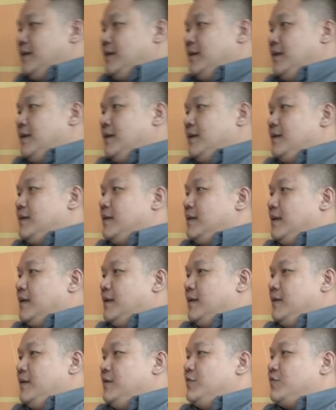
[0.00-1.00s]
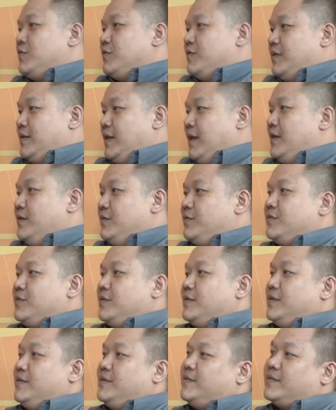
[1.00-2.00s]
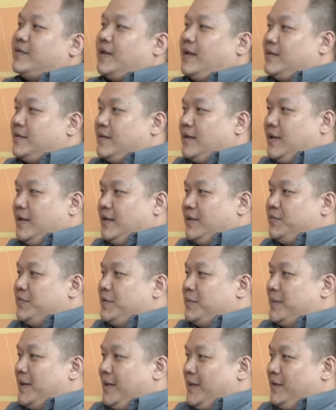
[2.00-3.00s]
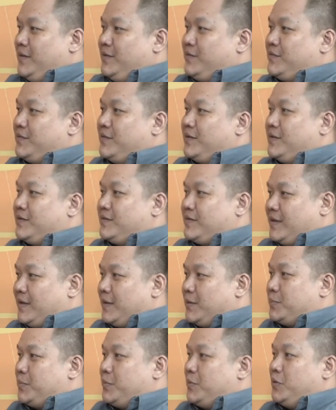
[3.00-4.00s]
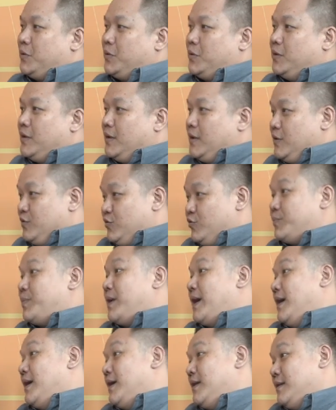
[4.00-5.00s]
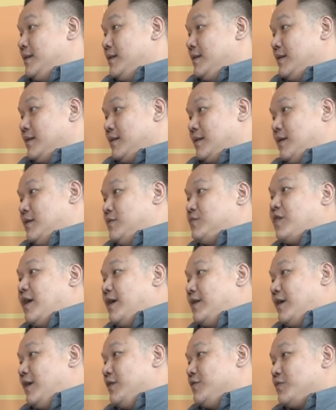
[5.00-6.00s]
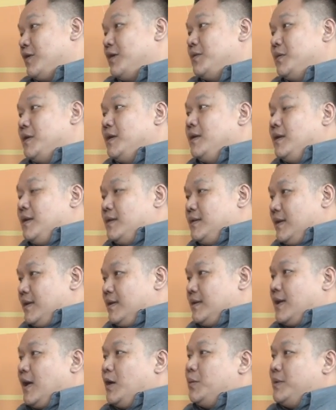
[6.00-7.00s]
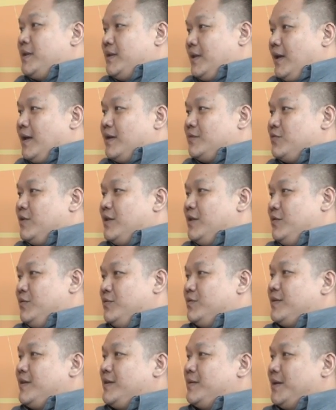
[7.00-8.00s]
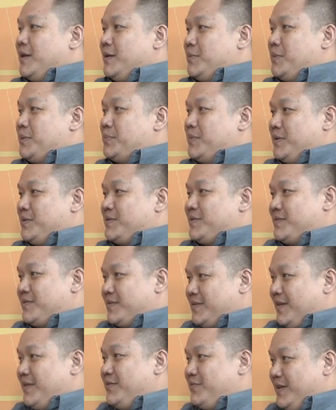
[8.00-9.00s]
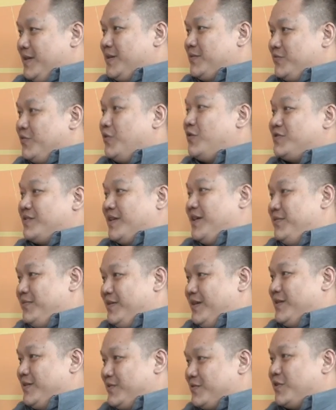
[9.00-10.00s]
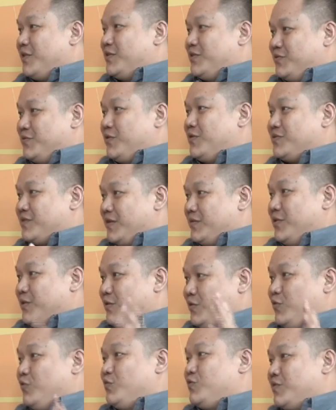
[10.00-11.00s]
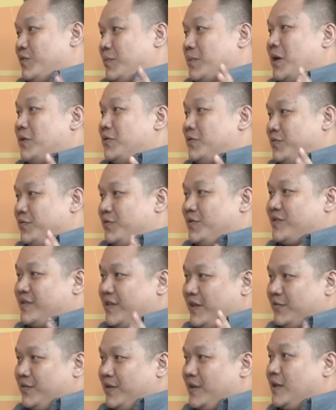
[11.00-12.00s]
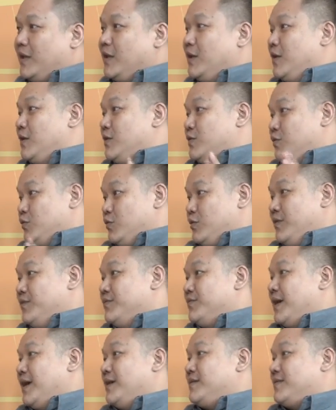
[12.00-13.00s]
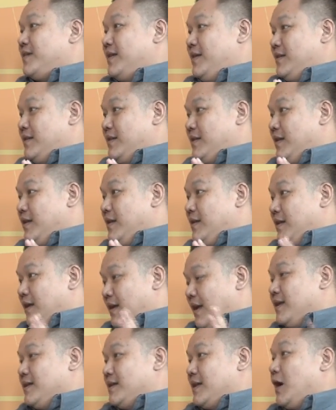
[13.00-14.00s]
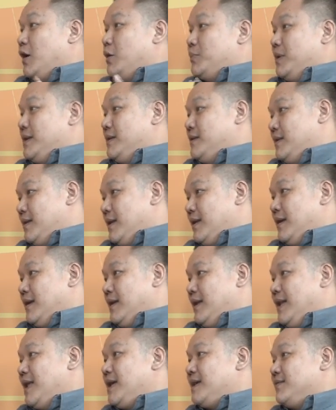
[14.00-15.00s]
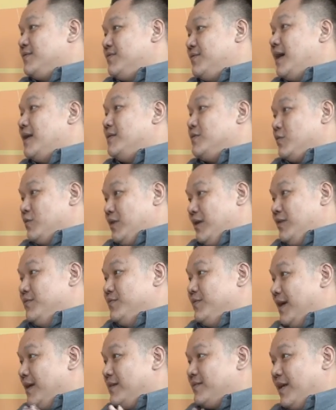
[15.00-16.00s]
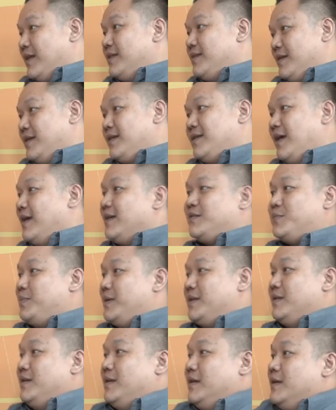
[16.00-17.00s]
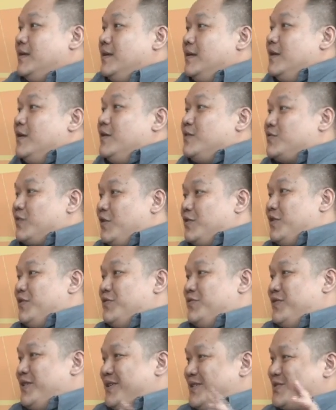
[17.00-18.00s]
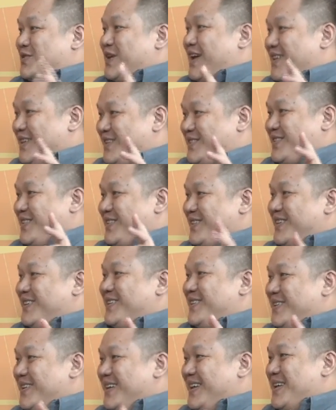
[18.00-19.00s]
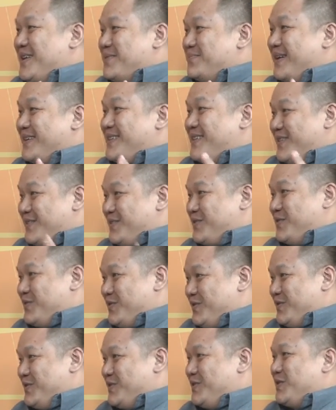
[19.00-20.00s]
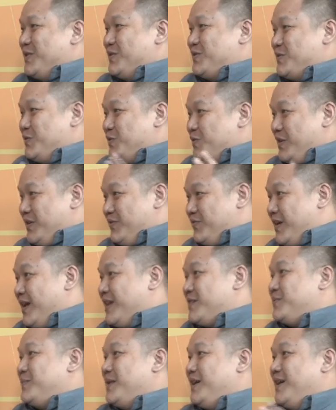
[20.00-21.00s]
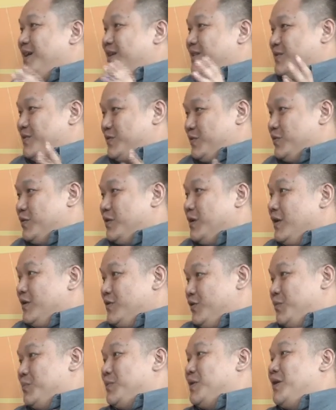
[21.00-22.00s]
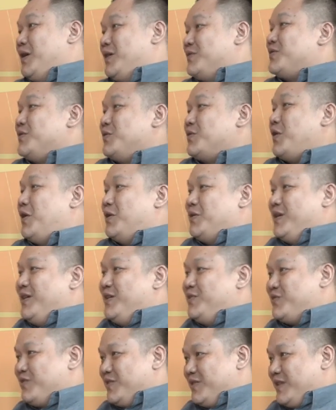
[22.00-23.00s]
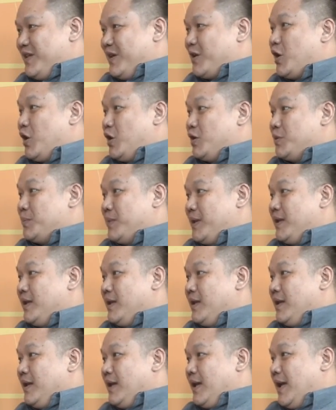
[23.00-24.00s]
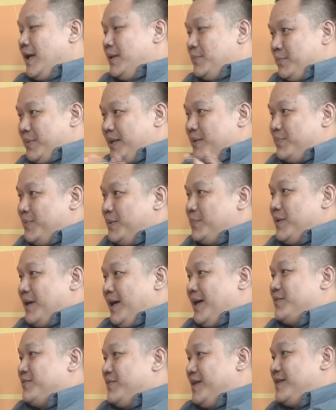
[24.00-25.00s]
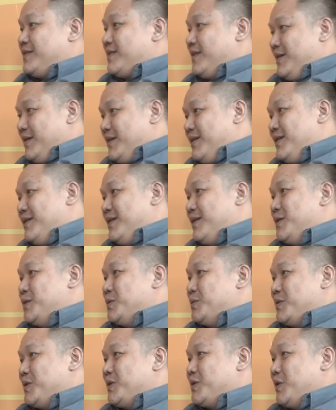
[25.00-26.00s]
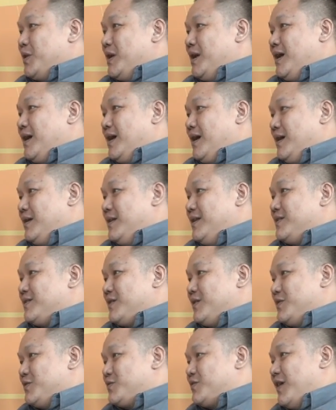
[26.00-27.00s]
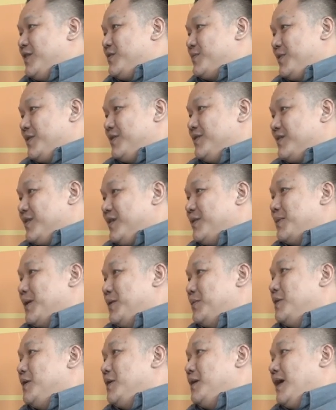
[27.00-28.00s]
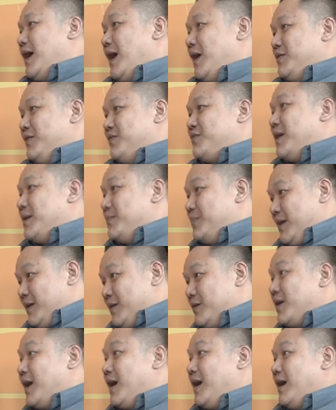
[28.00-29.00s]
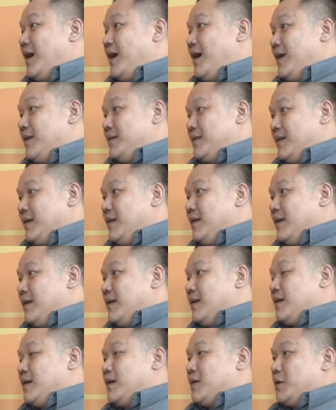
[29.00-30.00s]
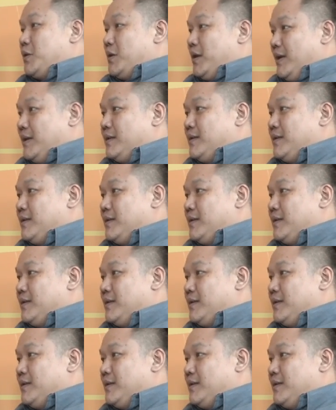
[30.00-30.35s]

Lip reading: the issues in Asia is that even Malaysia, Singapore, Japan, China as well, the government are actually using people's forced saving, huge amount of forced saving to invest in, and government linked fund invest, and it has been a sort of a traditional method to do investment to build up so-called Asian economy. Right. But people have little transparency about how the fund being run, and